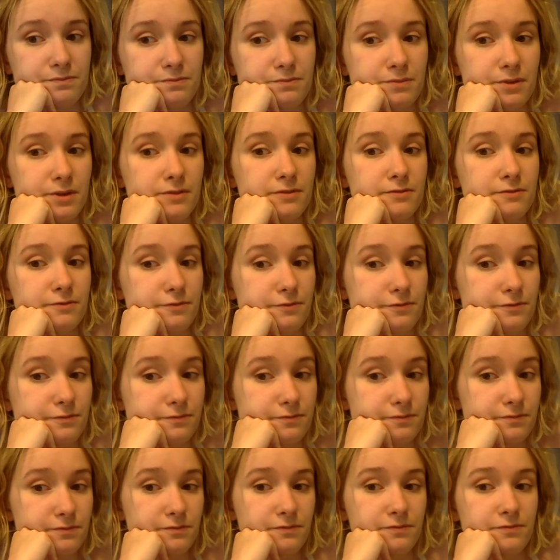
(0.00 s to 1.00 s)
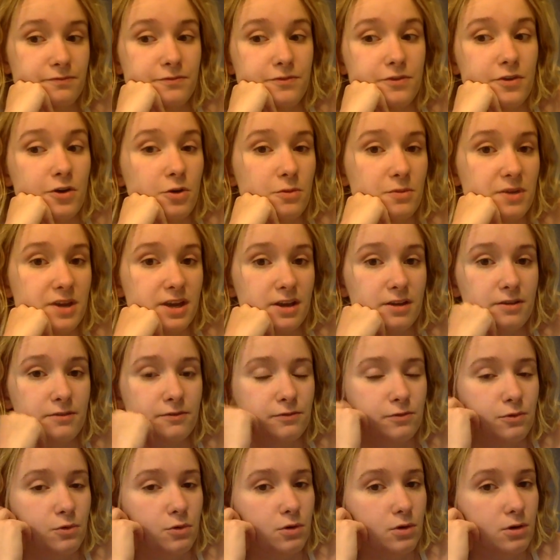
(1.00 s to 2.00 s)
been filming
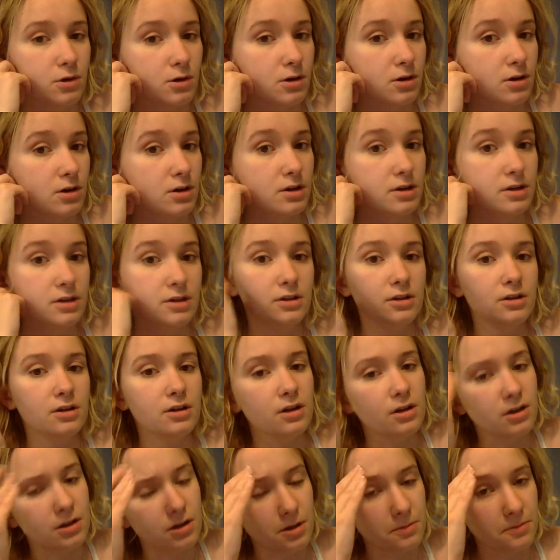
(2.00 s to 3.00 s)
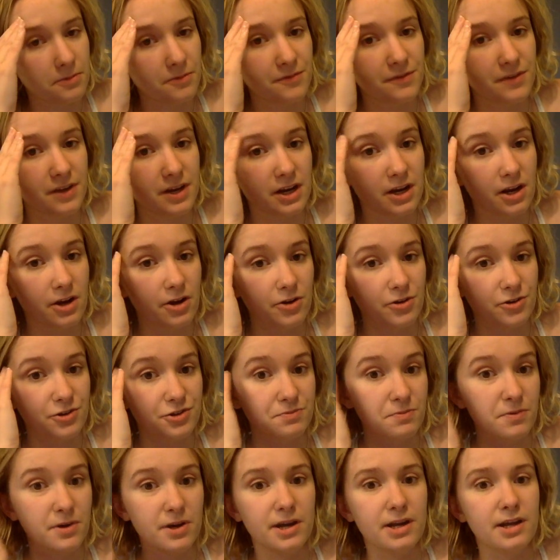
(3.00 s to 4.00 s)
for a couple
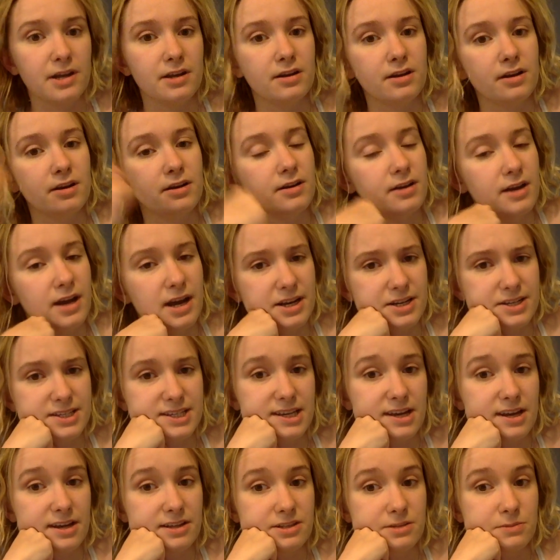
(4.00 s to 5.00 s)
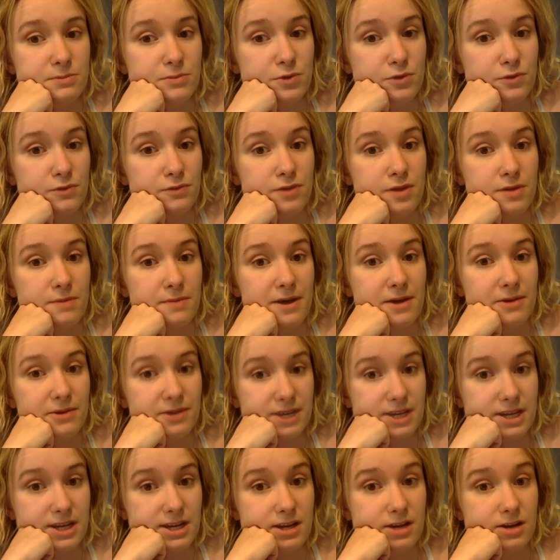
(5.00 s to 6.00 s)
videos, but I decided to move them out
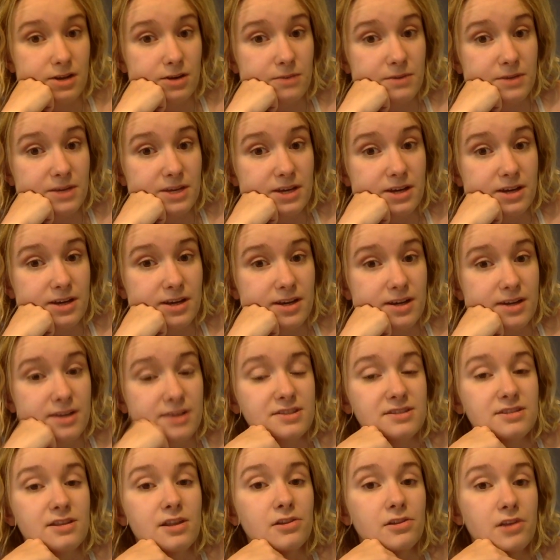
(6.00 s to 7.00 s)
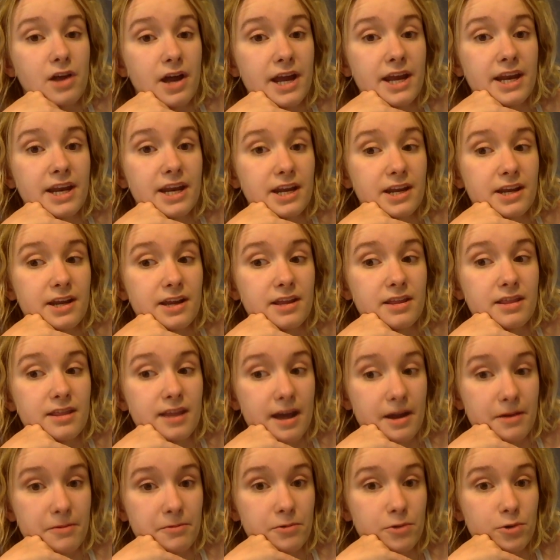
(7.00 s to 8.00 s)
here because the lighting in
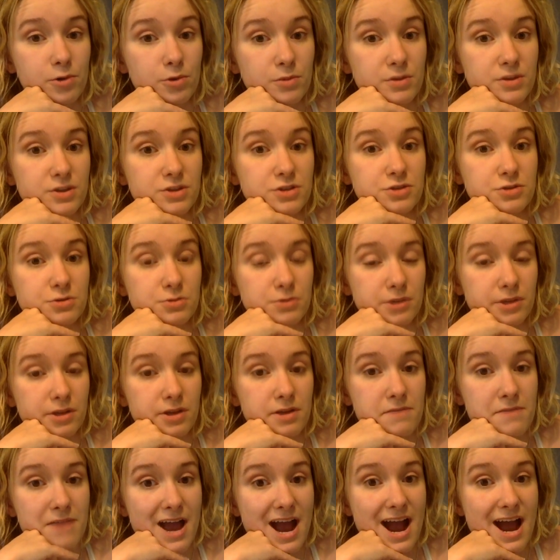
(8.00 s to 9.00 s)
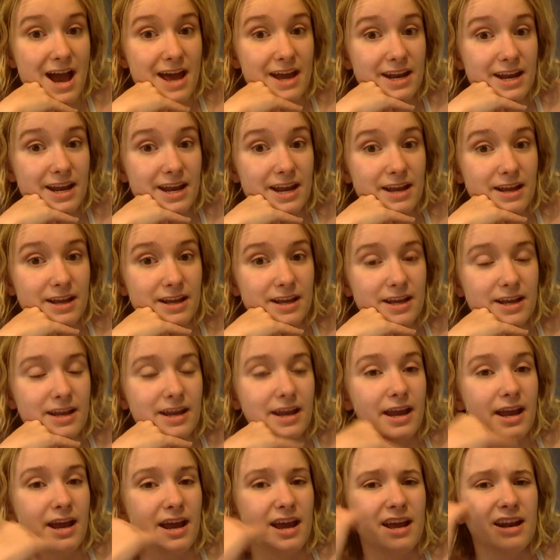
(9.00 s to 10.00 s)
that room is really bad.
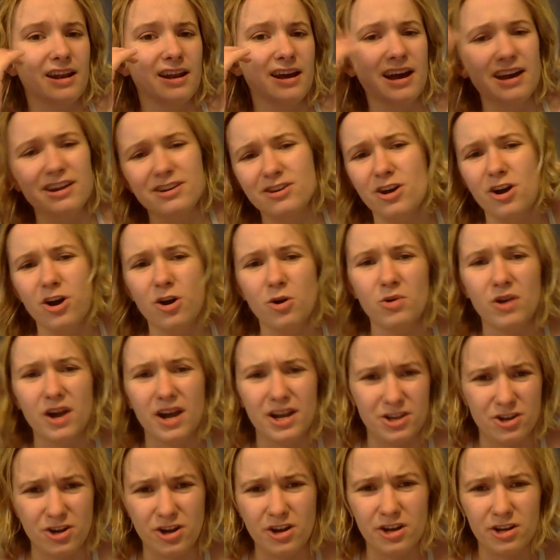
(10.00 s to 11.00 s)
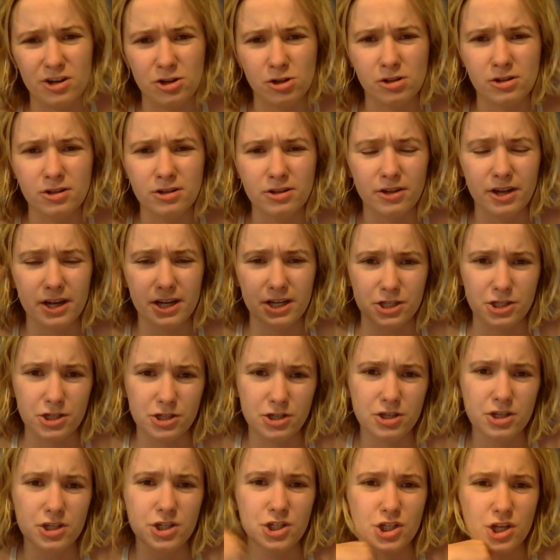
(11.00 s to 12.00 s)
And I know I could, like,
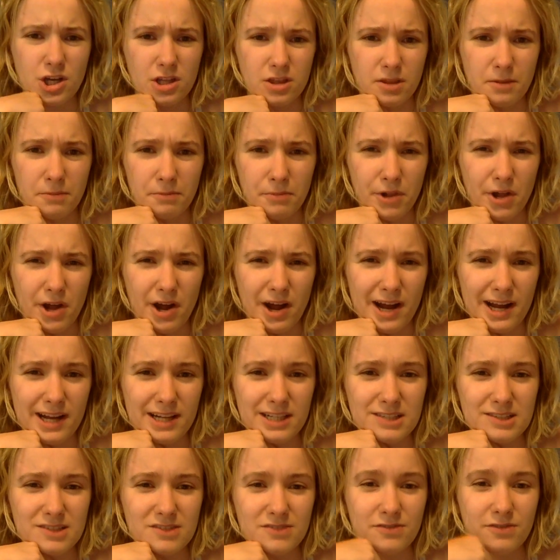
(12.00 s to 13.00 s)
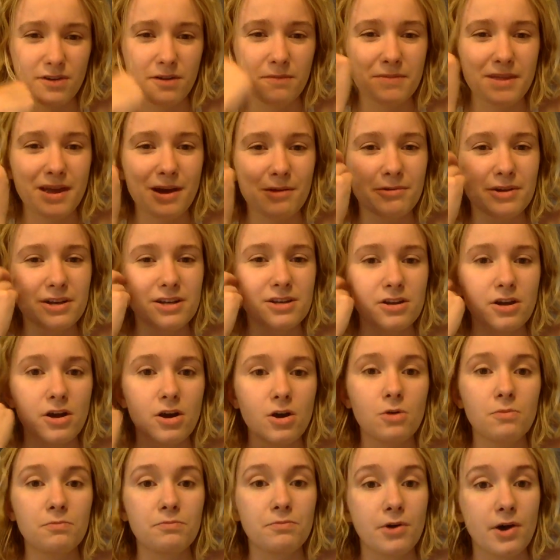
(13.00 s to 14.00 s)
shut the blinds from that window,